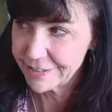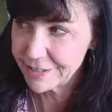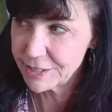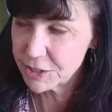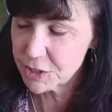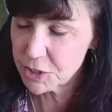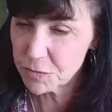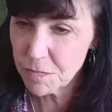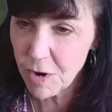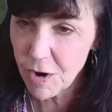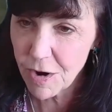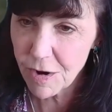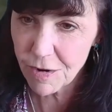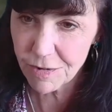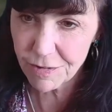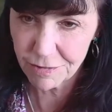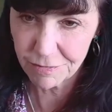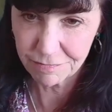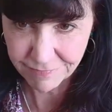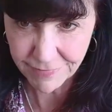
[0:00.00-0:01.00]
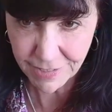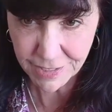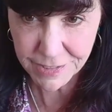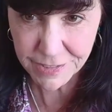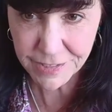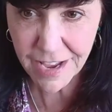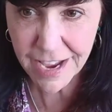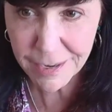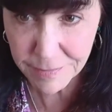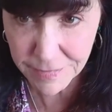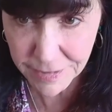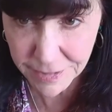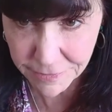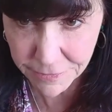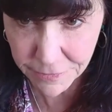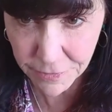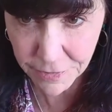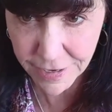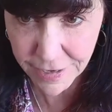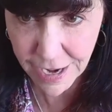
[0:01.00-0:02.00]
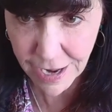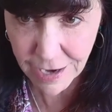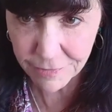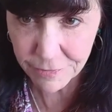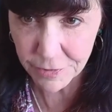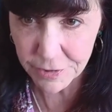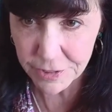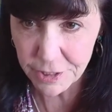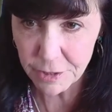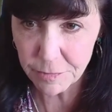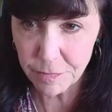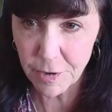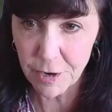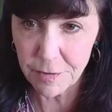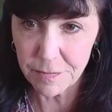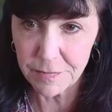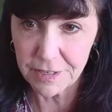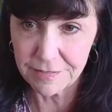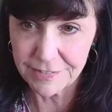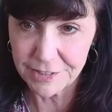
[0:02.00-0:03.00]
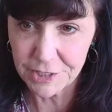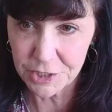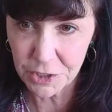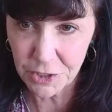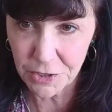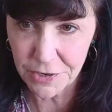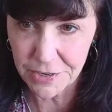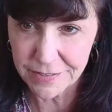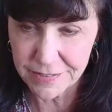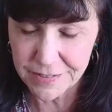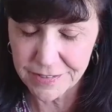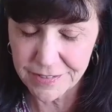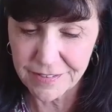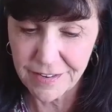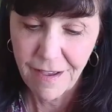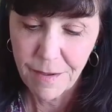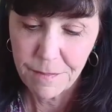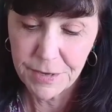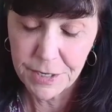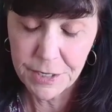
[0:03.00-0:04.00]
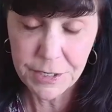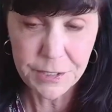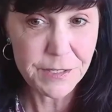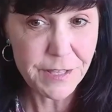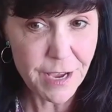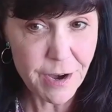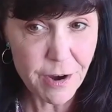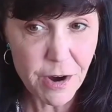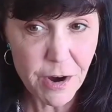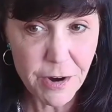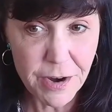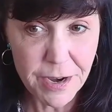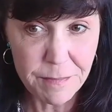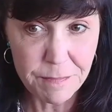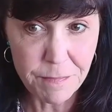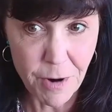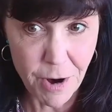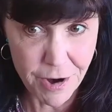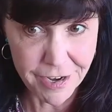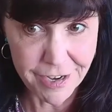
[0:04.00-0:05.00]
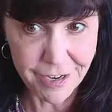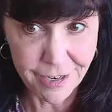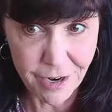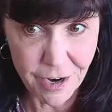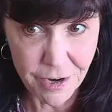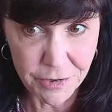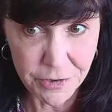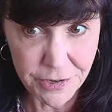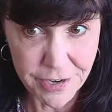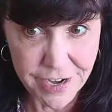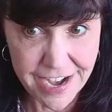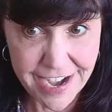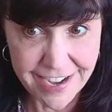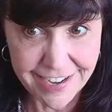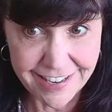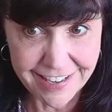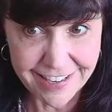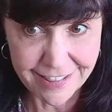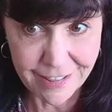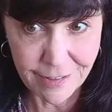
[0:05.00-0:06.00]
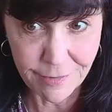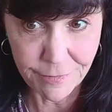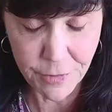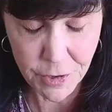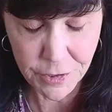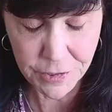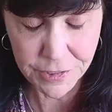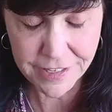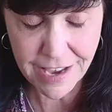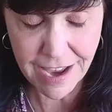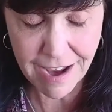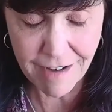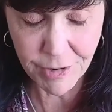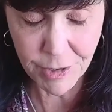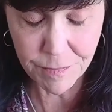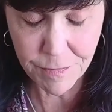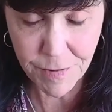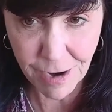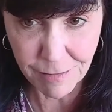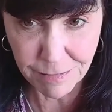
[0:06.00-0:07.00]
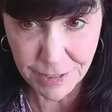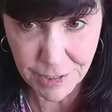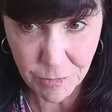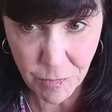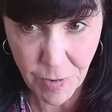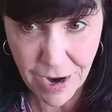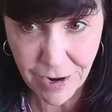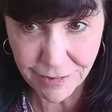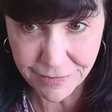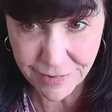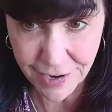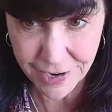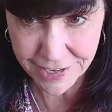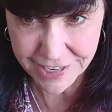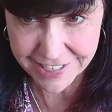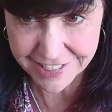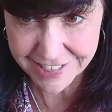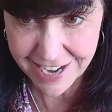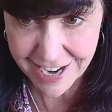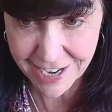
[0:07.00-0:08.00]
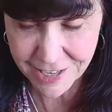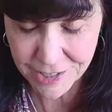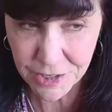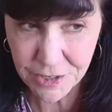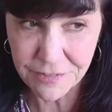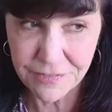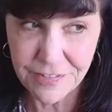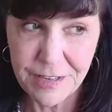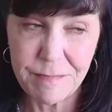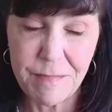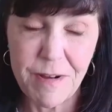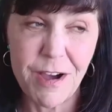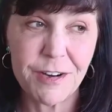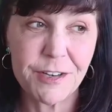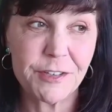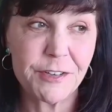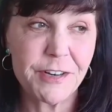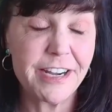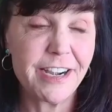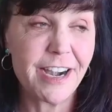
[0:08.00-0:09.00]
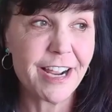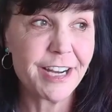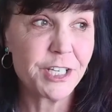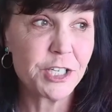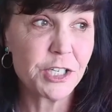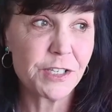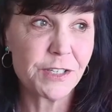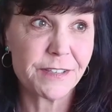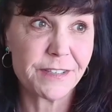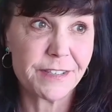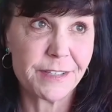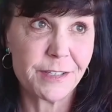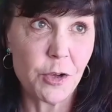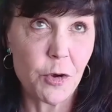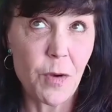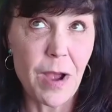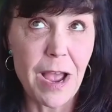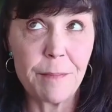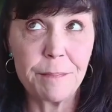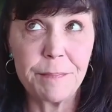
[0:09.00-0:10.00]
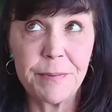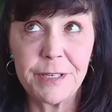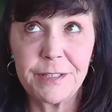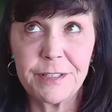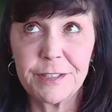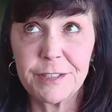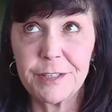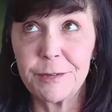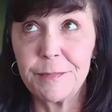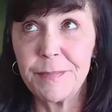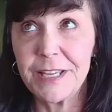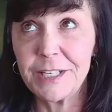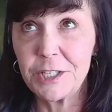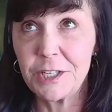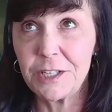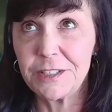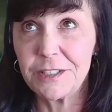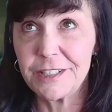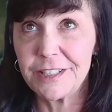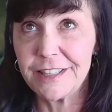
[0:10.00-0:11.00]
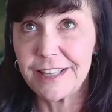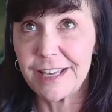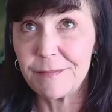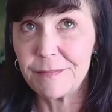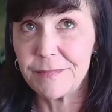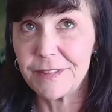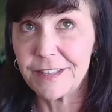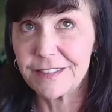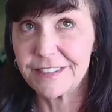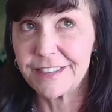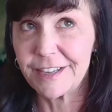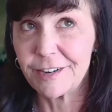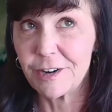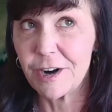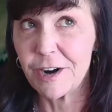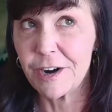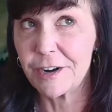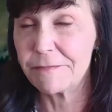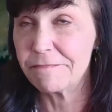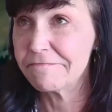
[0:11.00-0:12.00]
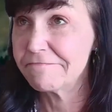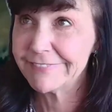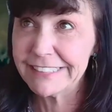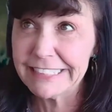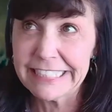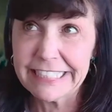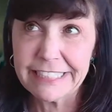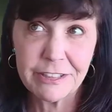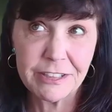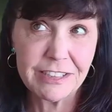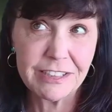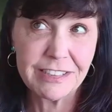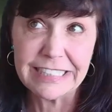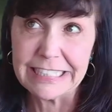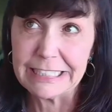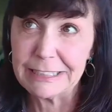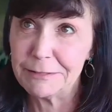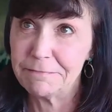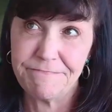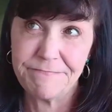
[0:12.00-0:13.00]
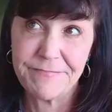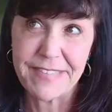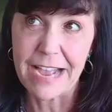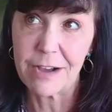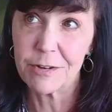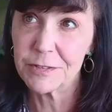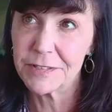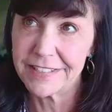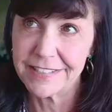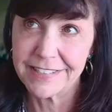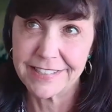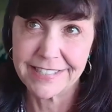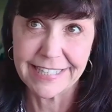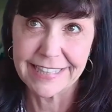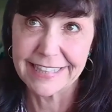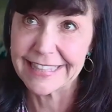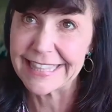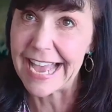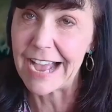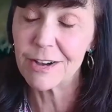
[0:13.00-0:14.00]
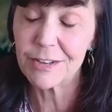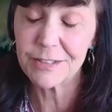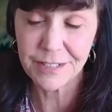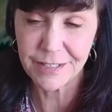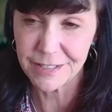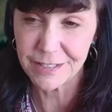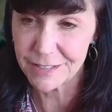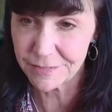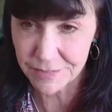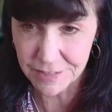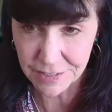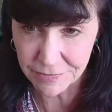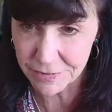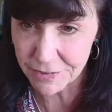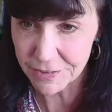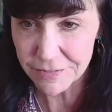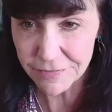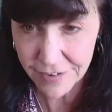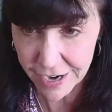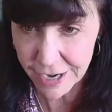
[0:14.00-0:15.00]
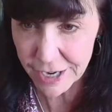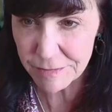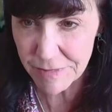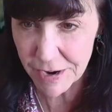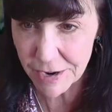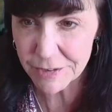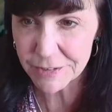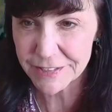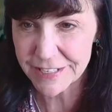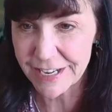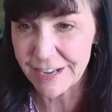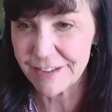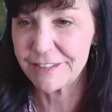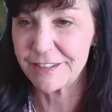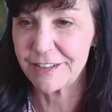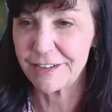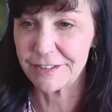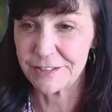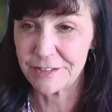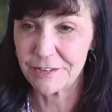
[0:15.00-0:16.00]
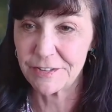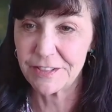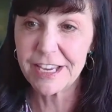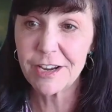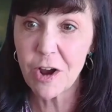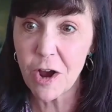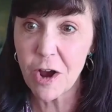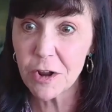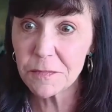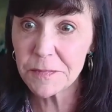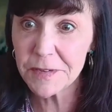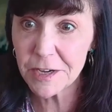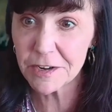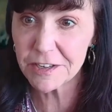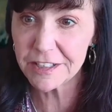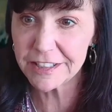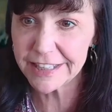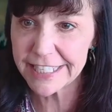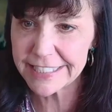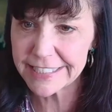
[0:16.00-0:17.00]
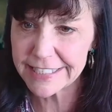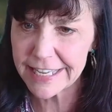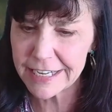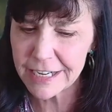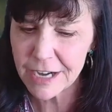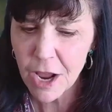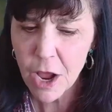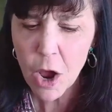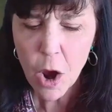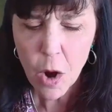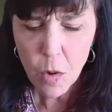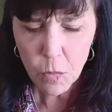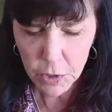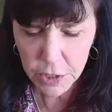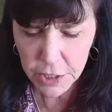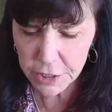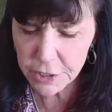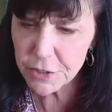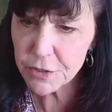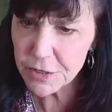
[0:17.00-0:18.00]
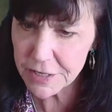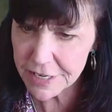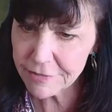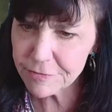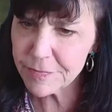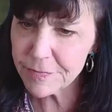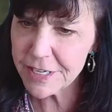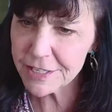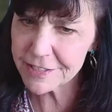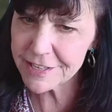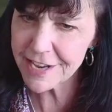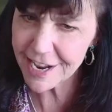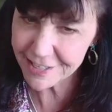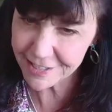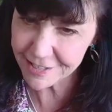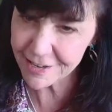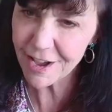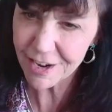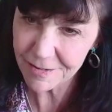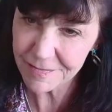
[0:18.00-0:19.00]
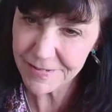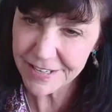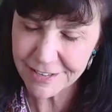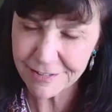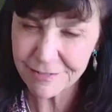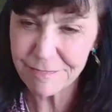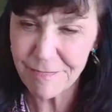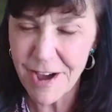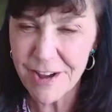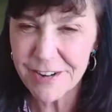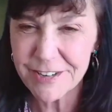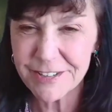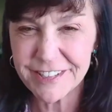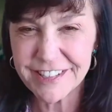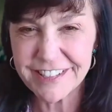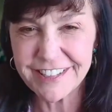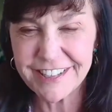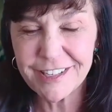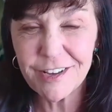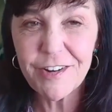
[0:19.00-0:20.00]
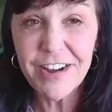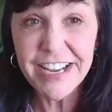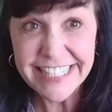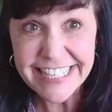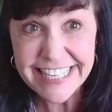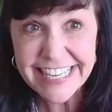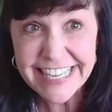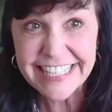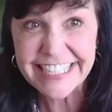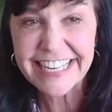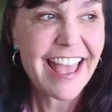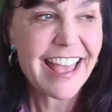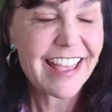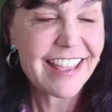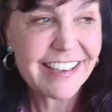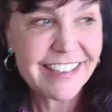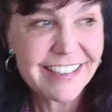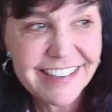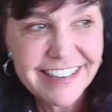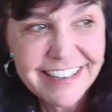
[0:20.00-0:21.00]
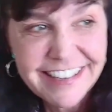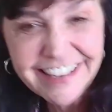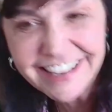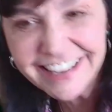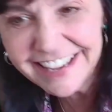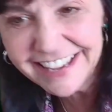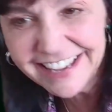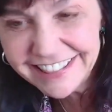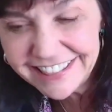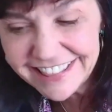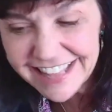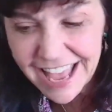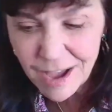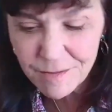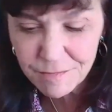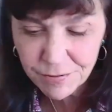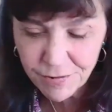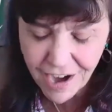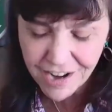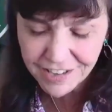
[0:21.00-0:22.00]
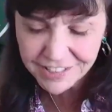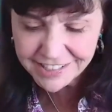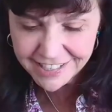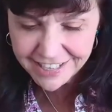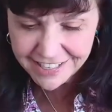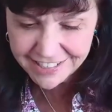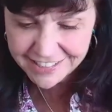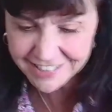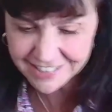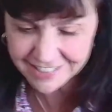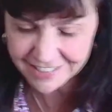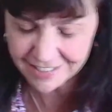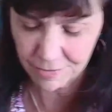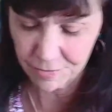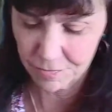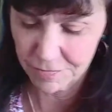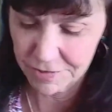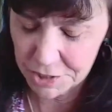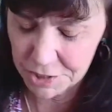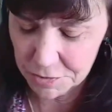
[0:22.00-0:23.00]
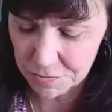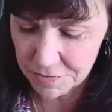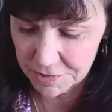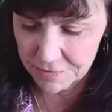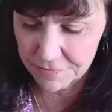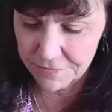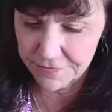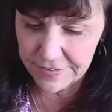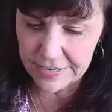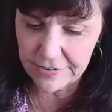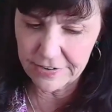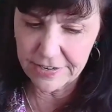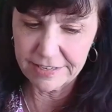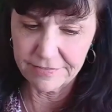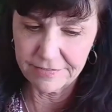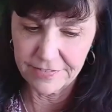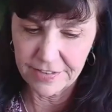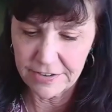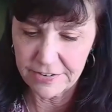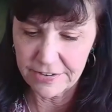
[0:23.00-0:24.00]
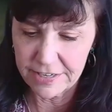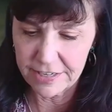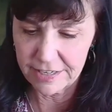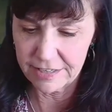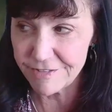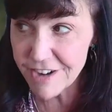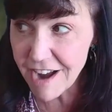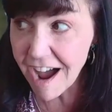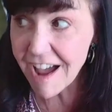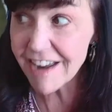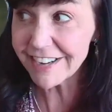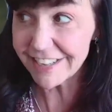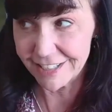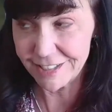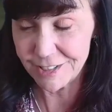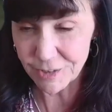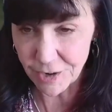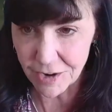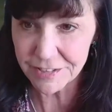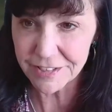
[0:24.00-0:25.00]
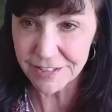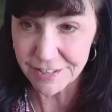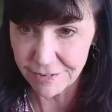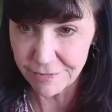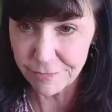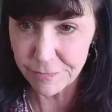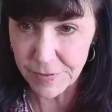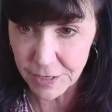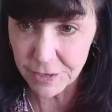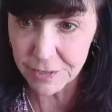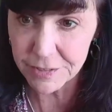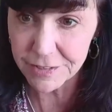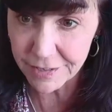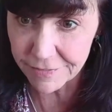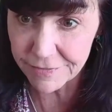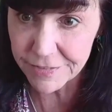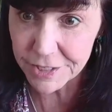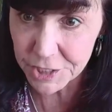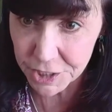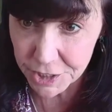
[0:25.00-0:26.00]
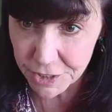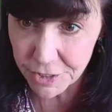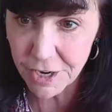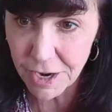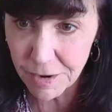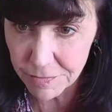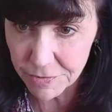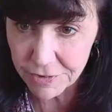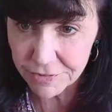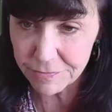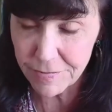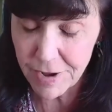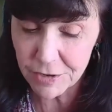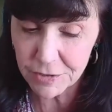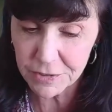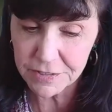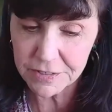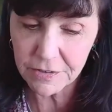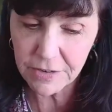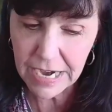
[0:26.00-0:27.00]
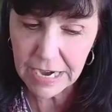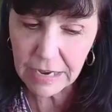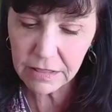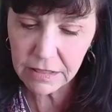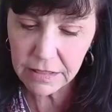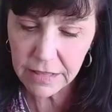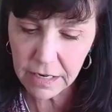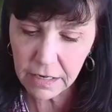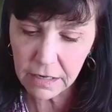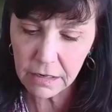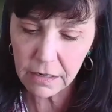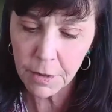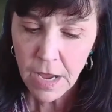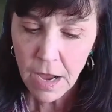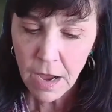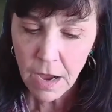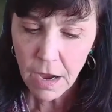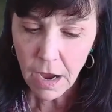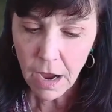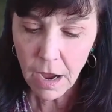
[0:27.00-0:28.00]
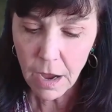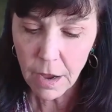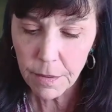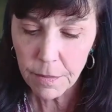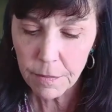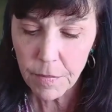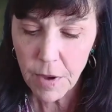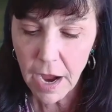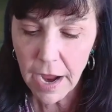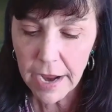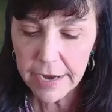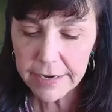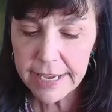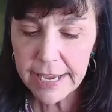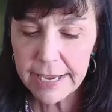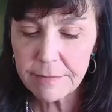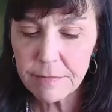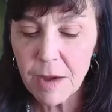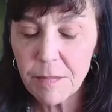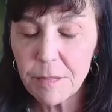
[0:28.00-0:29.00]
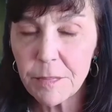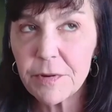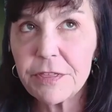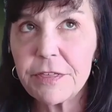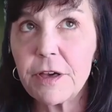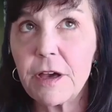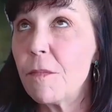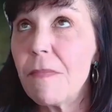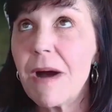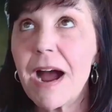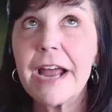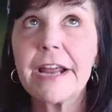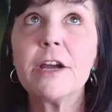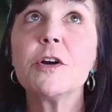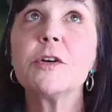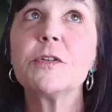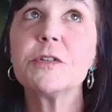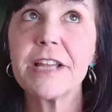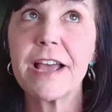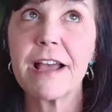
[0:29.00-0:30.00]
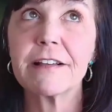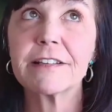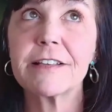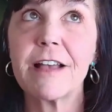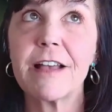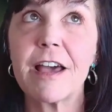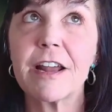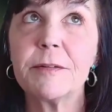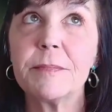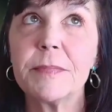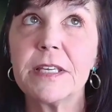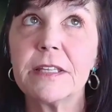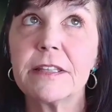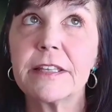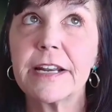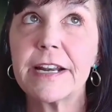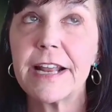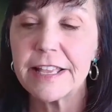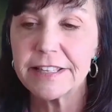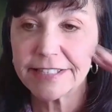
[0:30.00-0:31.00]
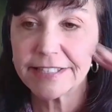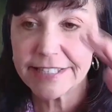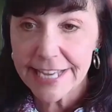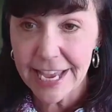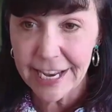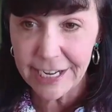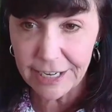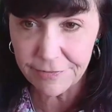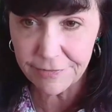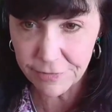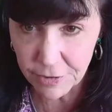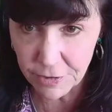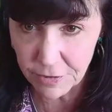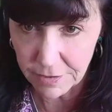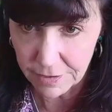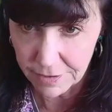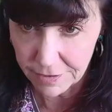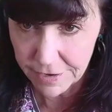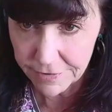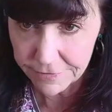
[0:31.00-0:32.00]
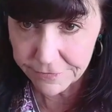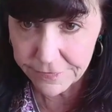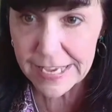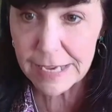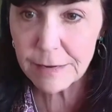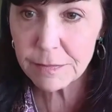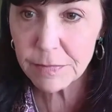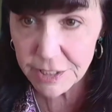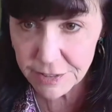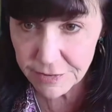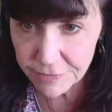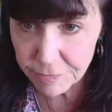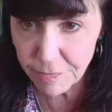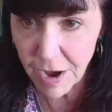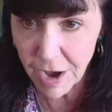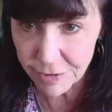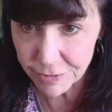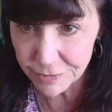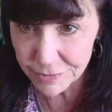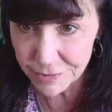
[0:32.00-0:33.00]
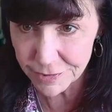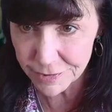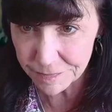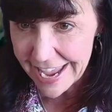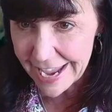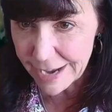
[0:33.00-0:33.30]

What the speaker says: small assignment for the California Department of Insurance because they are embarking on creating the first ever public wildfire catastrophe model. And I just so happened to mention to them that there are literally thousands and thousands of different fire models out there. So they called me on it and they said, well, can you give me a taxonomy of models? And so I did. And in that process, which was very, very not exhaustive because of the sheer number of models that are out there, I came up with my own taxonomy that had 10 different families of models.